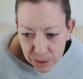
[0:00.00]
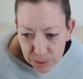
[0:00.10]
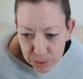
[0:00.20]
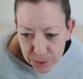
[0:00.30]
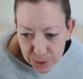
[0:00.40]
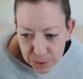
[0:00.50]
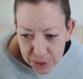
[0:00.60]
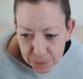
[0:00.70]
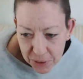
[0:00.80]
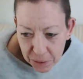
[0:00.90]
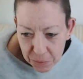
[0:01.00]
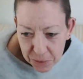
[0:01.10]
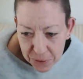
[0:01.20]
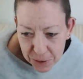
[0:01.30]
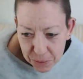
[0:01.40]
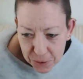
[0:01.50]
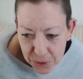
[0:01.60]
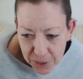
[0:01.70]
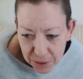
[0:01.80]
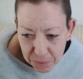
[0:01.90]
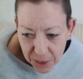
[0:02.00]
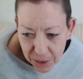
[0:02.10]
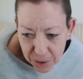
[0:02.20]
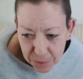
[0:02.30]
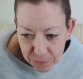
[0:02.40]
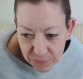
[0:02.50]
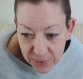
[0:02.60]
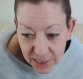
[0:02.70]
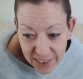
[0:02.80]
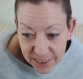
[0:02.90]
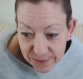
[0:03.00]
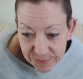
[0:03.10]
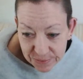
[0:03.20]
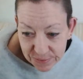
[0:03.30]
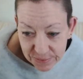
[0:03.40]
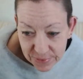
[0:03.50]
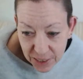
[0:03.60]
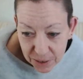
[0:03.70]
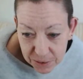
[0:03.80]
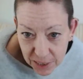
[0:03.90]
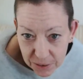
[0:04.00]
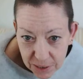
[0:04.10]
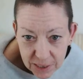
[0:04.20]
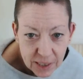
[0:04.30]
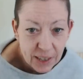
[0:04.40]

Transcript: Owls always become obvious once you get them home. Yeah. I was a bit quite,